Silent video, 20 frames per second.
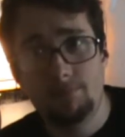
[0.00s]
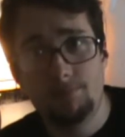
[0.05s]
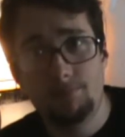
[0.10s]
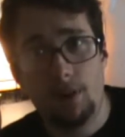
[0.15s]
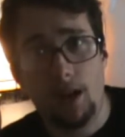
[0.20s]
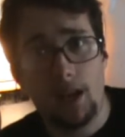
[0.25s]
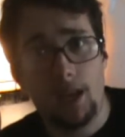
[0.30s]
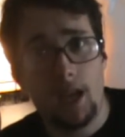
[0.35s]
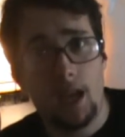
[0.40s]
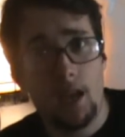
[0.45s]

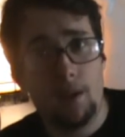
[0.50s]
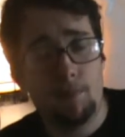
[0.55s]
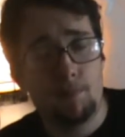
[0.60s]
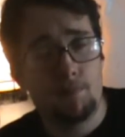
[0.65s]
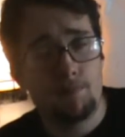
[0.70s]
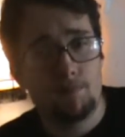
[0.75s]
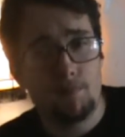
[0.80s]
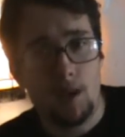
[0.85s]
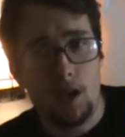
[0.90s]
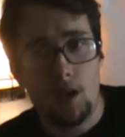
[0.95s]
My
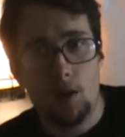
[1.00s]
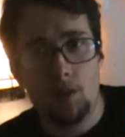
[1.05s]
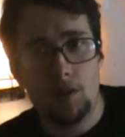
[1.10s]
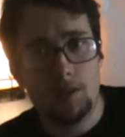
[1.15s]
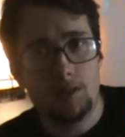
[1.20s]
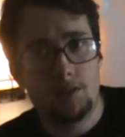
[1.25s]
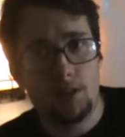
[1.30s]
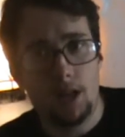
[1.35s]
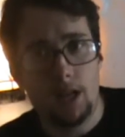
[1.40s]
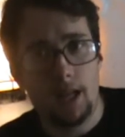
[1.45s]
game, I
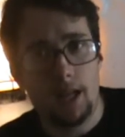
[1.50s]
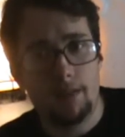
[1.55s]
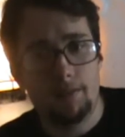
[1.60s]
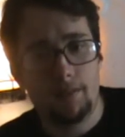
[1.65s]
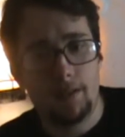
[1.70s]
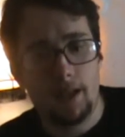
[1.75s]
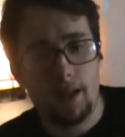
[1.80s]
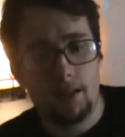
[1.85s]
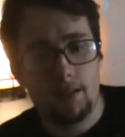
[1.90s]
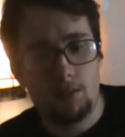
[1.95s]
always try to have
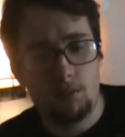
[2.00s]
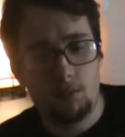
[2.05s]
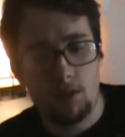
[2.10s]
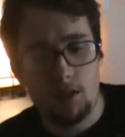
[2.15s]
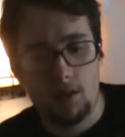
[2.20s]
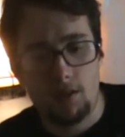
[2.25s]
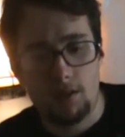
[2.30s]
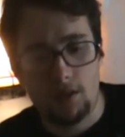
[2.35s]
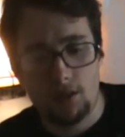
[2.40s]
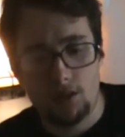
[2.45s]
death,
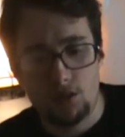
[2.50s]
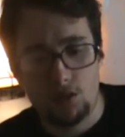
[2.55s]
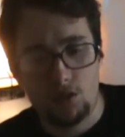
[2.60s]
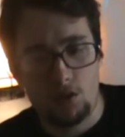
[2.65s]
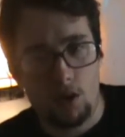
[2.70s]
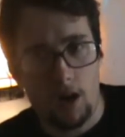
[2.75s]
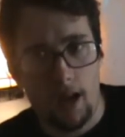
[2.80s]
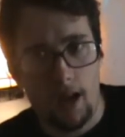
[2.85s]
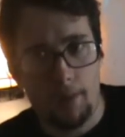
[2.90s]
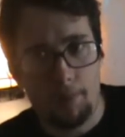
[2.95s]
whether it's
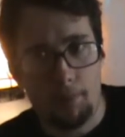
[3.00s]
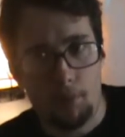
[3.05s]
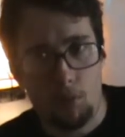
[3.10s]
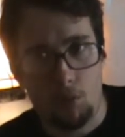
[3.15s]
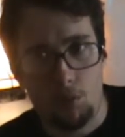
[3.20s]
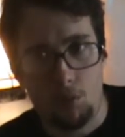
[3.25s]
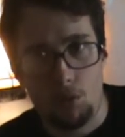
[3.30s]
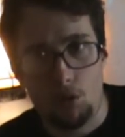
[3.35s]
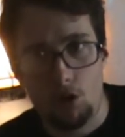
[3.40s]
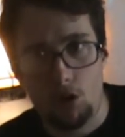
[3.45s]
trap
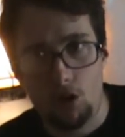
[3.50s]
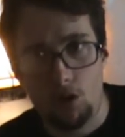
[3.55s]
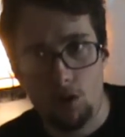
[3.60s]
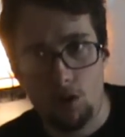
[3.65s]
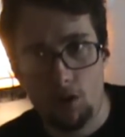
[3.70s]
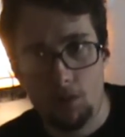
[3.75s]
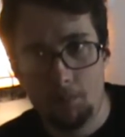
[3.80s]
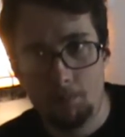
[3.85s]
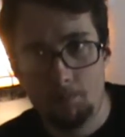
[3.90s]
or